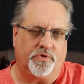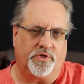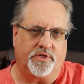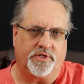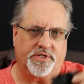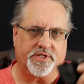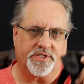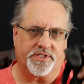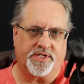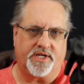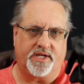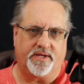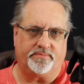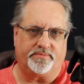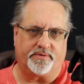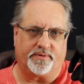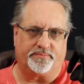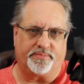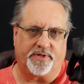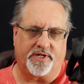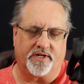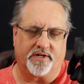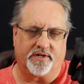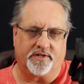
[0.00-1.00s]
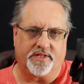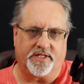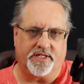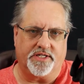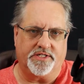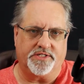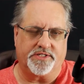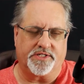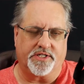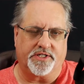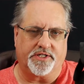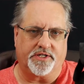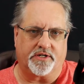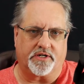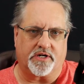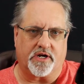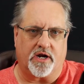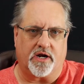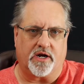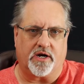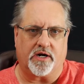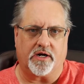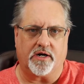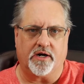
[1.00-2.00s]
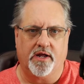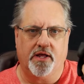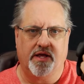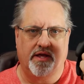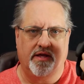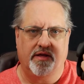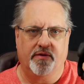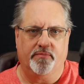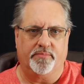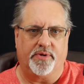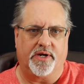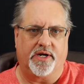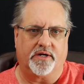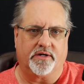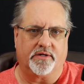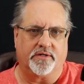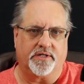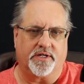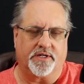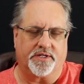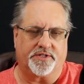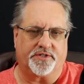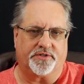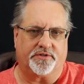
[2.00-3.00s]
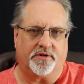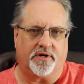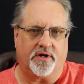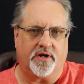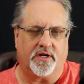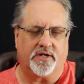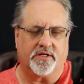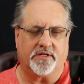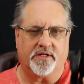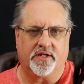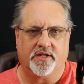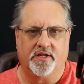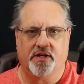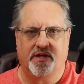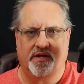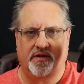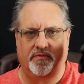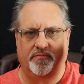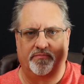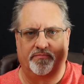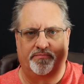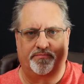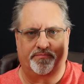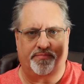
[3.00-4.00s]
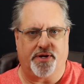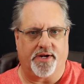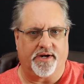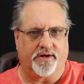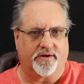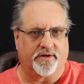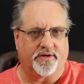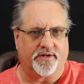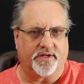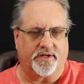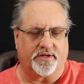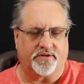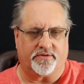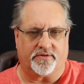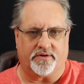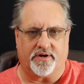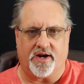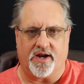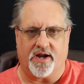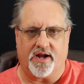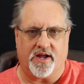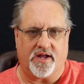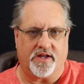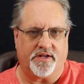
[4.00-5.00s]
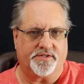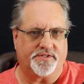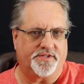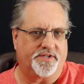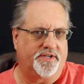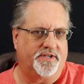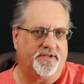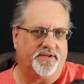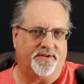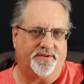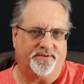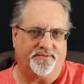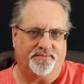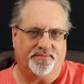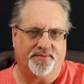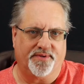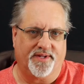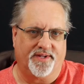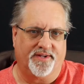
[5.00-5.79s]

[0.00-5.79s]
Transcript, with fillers: Just keep a pair of these in your car, pair in the truck, pair in the garage, you know.